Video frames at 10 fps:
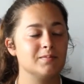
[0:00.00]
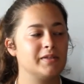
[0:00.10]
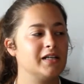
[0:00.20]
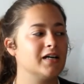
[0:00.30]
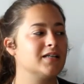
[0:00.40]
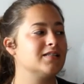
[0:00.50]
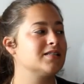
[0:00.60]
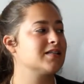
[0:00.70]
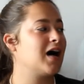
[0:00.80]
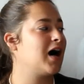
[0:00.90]

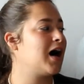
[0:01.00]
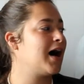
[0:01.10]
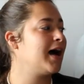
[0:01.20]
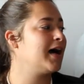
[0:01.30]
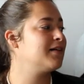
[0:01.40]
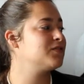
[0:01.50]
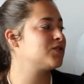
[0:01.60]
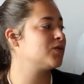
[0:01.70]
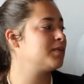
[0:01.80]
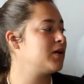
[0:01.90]
because I have
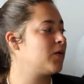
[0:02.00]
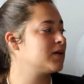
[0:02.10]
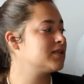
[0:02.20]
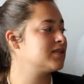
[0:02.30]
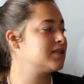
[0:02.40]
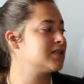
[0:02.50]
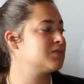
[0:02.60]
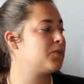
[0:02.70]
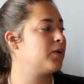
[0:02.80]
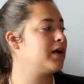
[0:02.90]
so many horses at
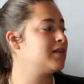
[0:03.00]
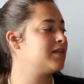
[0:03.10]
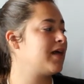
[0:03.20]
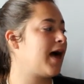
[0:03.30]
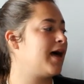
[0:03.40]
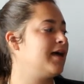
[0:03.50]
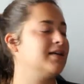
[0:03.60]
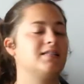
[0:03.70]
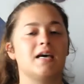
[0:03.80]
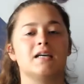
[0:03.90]
this point that
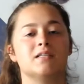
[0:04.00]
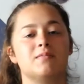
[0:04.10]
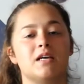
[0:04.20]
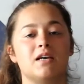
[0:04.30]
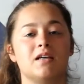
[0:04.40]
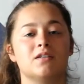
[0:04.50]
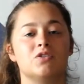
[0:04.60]
it takes me